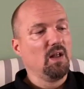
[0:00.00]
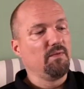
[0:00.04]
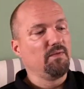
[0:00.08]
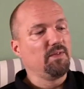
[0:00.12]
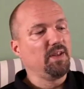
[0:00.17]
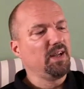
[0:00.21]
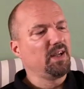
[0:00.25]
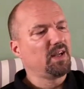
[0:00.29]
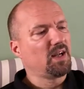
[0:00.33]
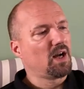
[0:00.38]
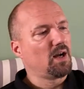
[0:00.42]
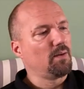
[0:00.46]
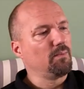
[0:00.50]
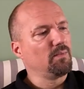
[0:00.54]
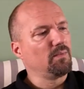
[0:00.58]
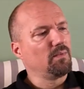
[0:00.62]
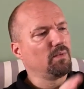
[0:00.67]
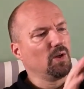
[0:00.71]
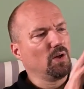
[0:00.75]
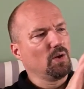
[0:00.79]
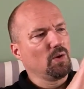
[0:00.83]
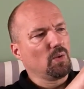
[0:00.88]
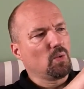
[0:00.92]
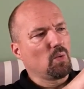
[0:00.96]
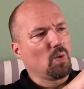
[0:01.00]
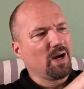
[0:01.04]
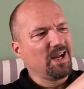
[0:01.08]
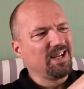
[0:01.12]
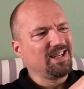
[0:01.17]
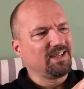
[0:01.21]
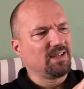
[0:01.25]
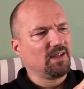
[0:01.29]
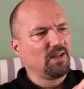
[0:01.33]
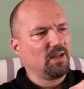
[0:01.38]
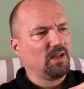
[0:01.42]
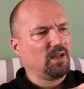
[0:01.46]
They come
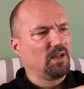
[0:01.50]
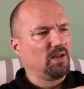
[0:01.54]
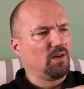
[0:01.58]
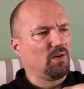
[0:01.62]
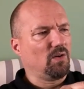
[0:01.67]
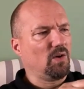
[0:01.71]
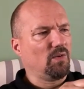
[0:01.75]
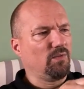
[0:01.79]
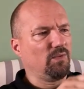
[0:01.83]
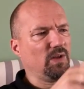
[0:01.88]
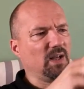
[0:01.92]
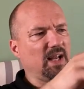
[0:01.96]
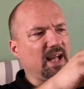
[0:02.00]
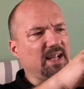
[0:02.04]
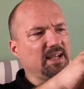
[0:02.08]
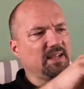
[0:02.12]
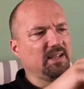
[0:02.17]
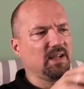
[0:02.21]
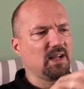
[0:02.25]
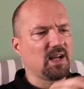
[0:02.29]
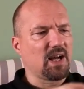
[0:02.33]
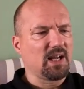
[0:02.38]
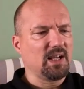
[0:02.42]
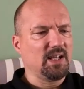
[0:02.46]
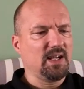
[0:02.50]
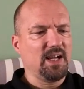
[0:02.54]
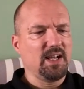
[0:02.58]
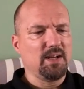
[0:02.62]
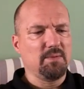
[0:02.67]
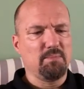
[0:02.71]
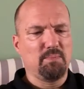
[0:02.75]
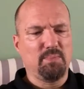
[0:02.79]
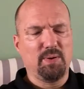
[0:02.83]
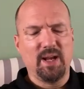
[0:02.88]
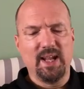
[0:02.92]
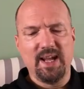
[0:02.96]
quite of a light color
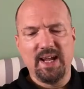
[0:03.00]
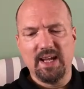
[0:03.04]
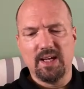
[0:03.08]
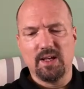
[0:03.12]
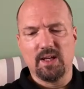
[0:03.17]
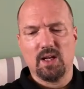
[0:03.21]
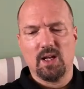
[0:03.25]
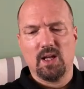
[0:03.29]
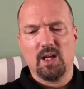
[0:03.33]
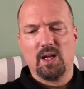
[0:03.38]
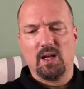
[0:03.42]
and plain.